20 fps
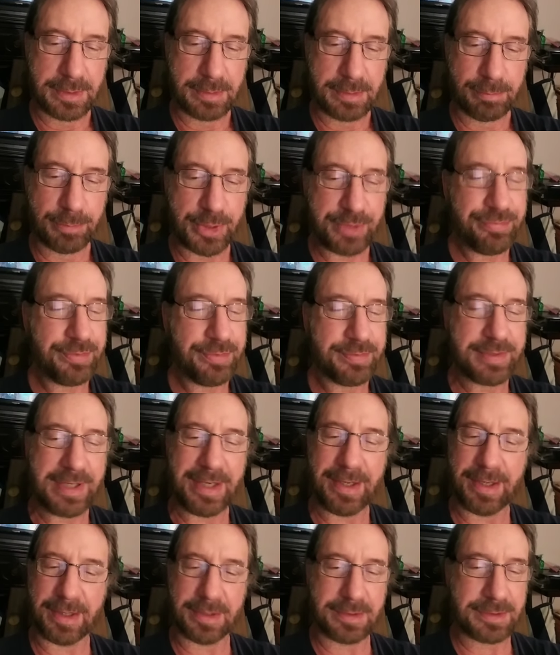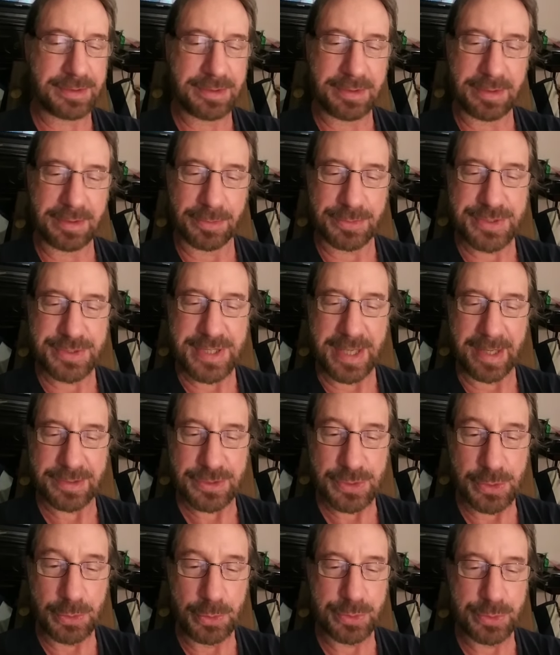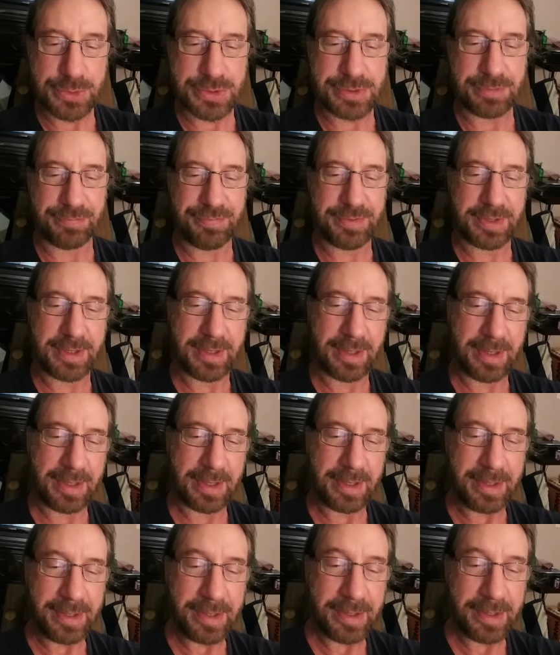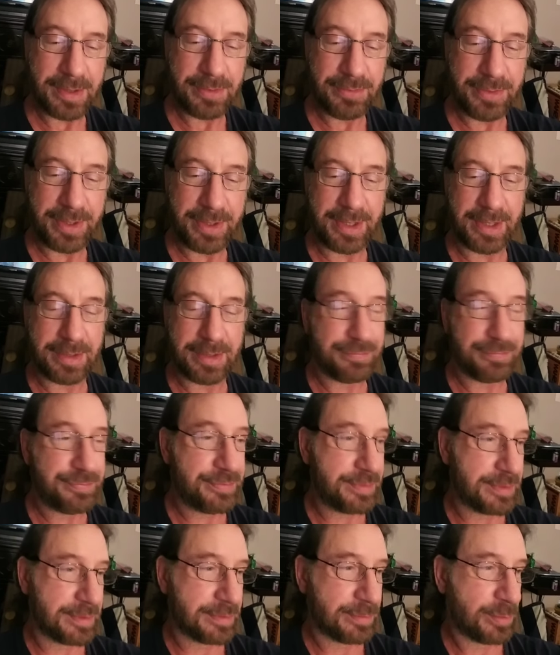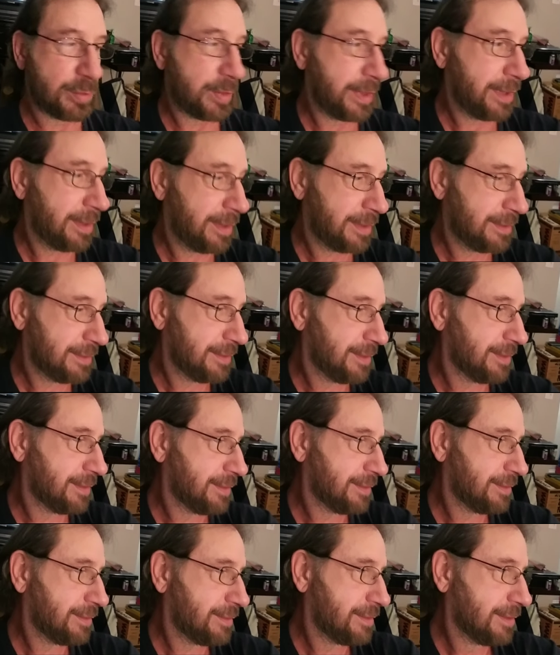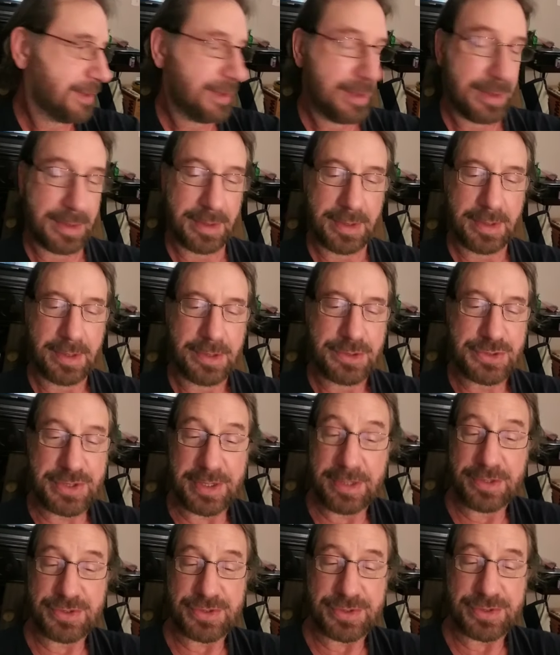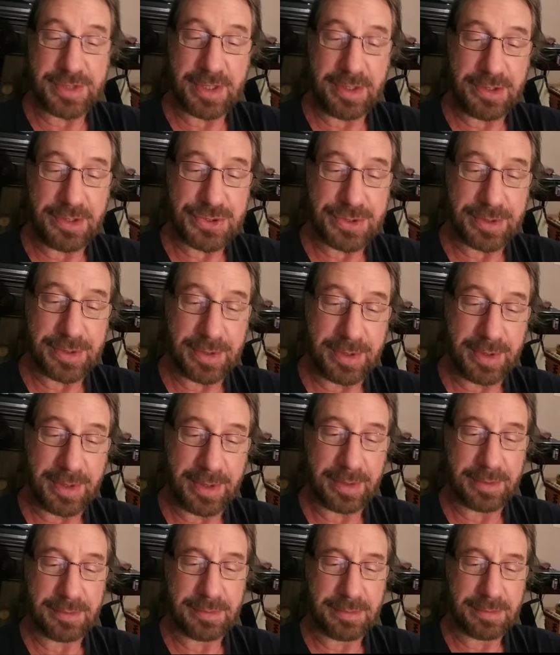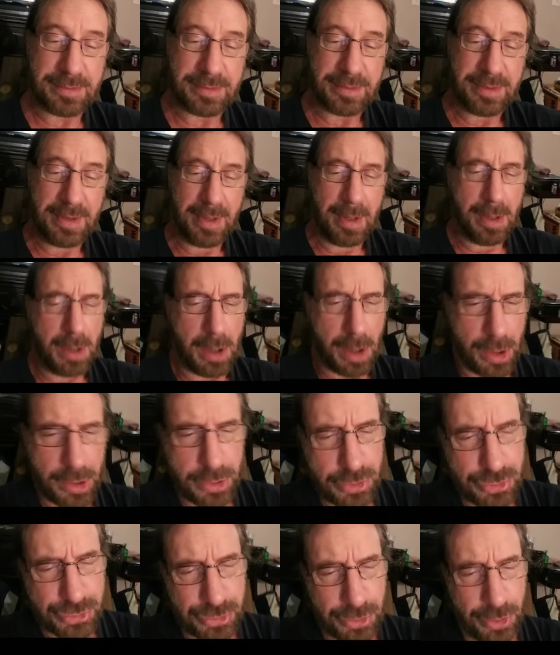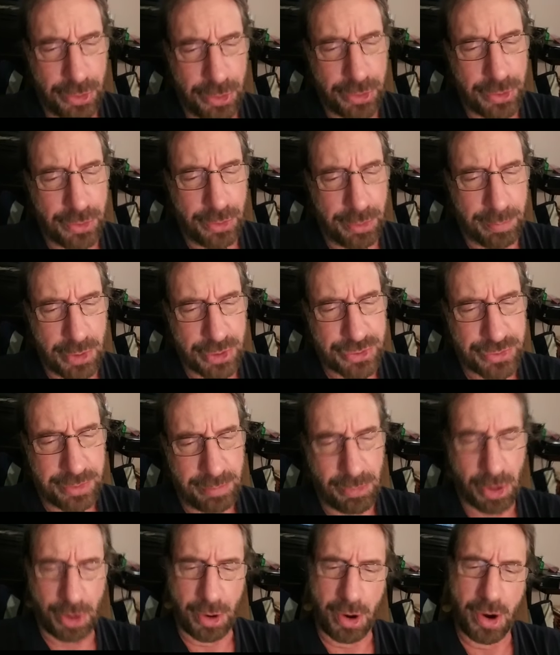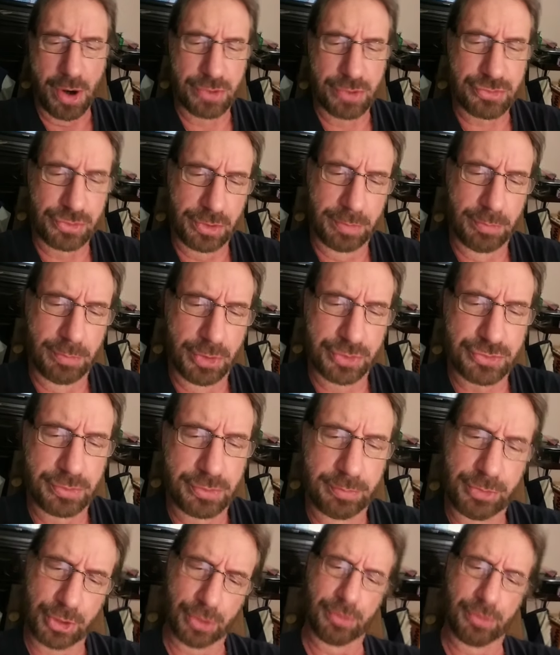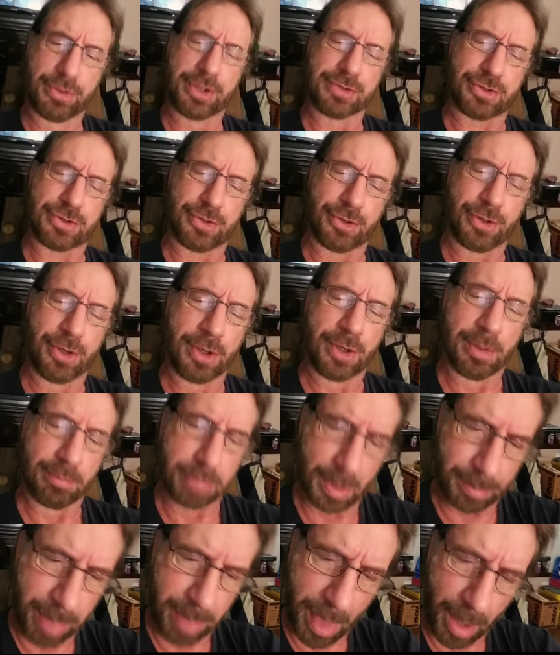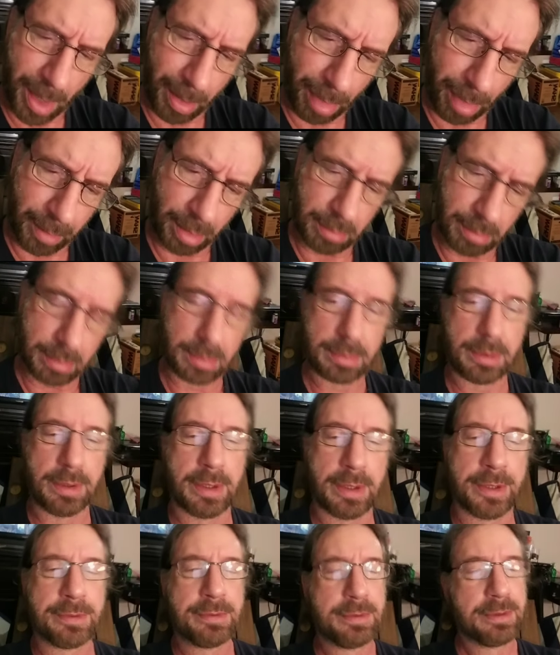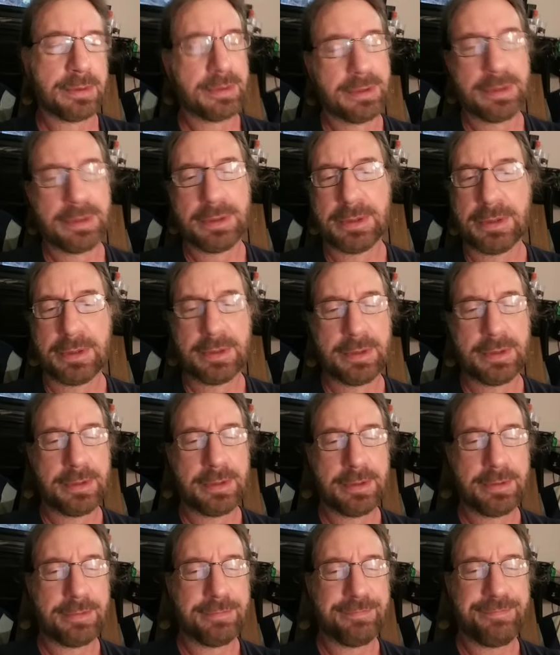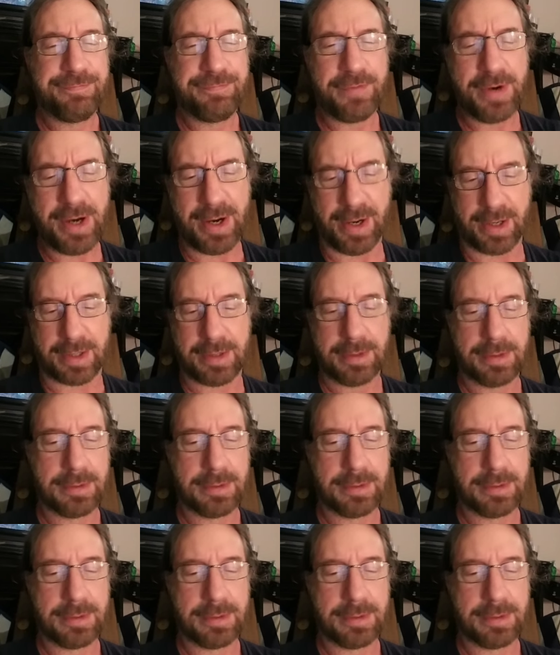But if you got, tattoos, if you got an earring, if you're wearing your jeans and t-shirt, are you sure you're a Muslim? Are you actually a Muslim? That's haram, blah, blah, blah, blah, Fuck.